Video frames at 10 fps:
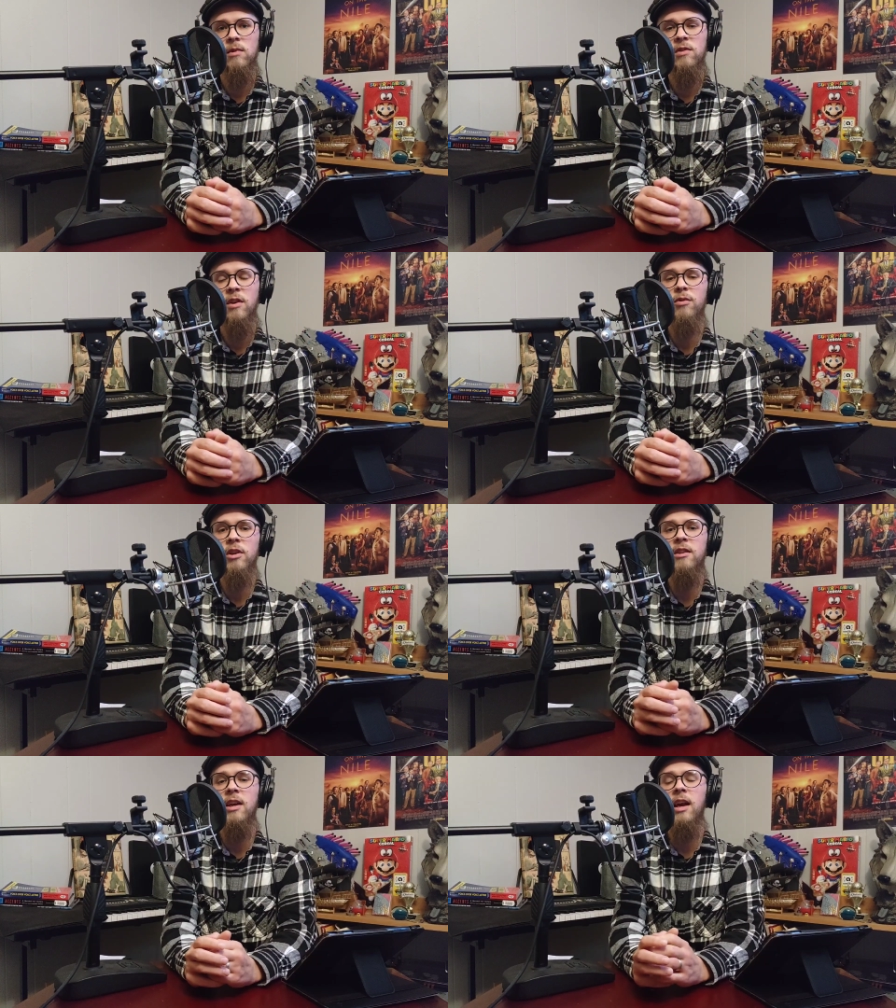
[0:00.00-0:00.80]

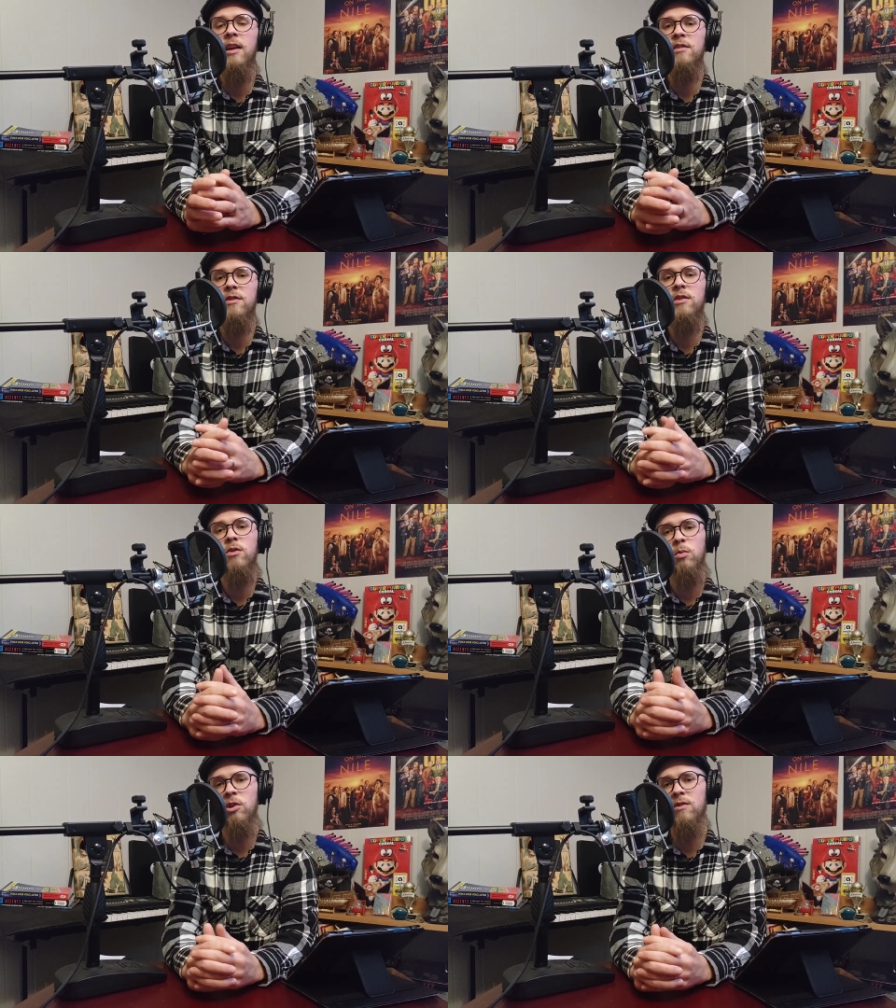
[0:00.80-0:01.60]
suffered at the hands of these
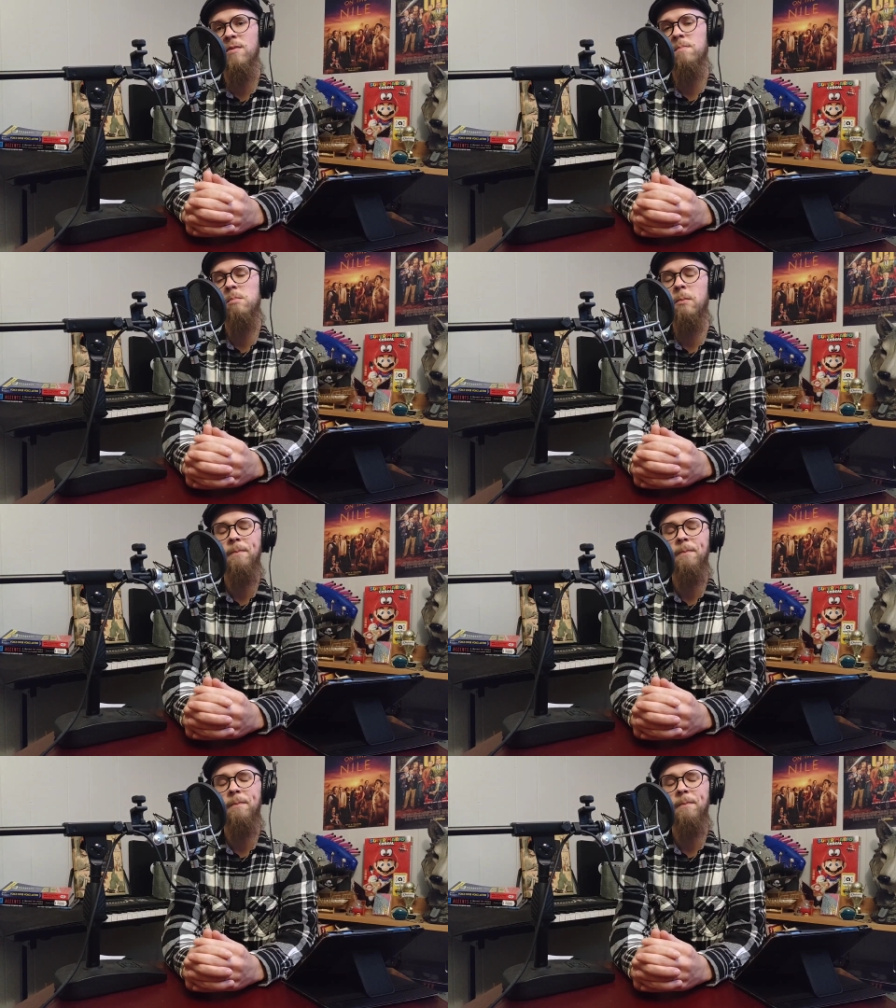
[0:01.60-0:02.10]
criminals.